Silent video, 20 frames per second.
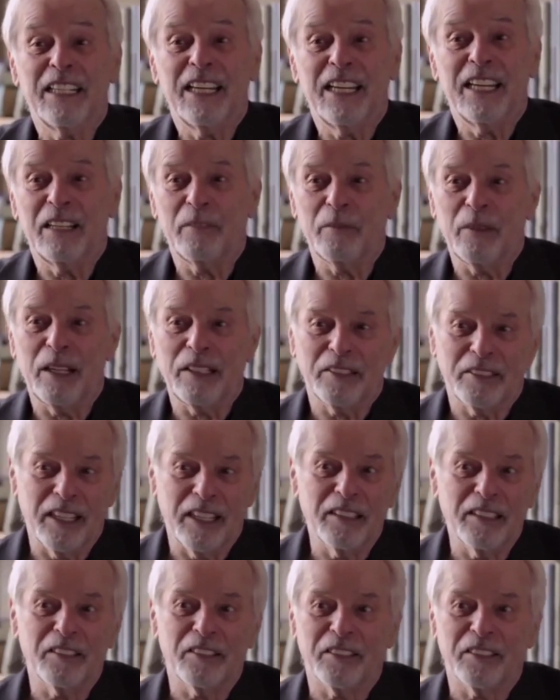And my
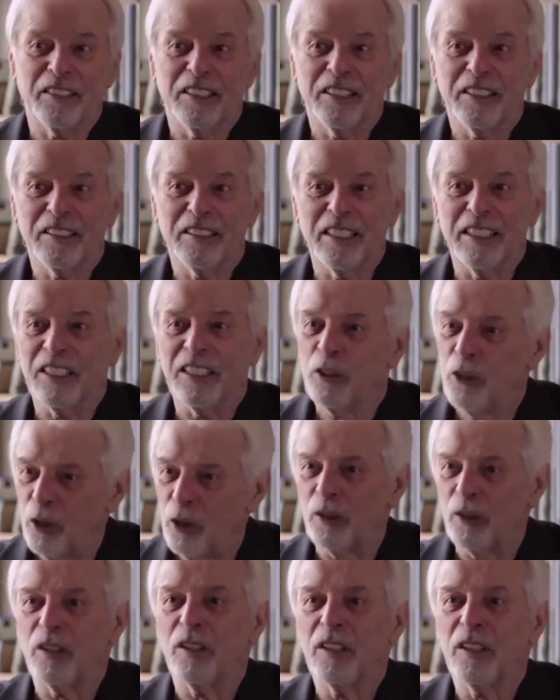sons say,
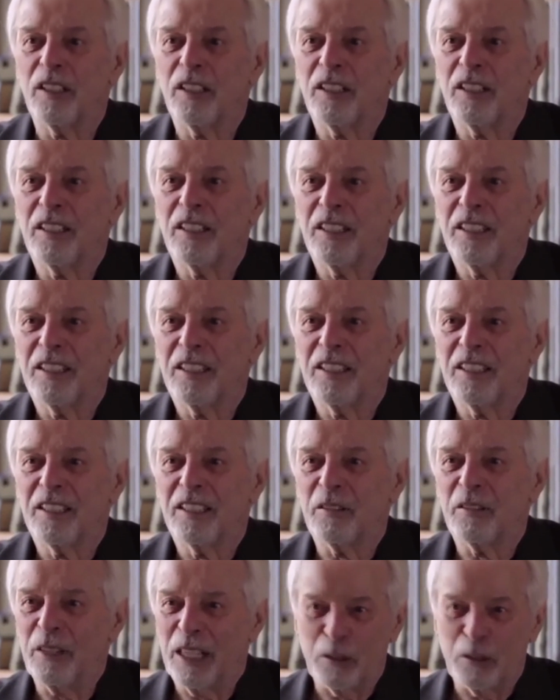no,
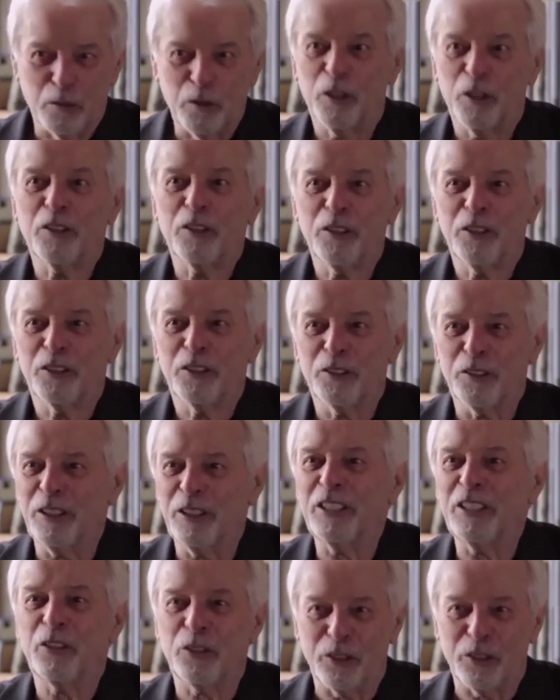we are warriors, you
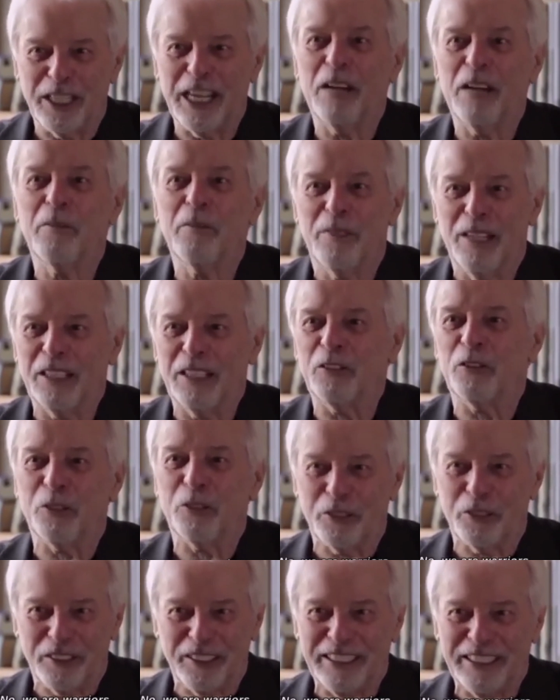need to come and
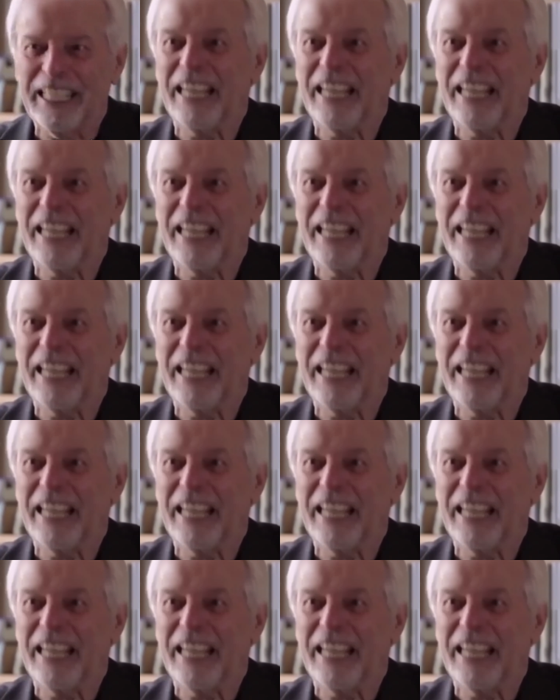to see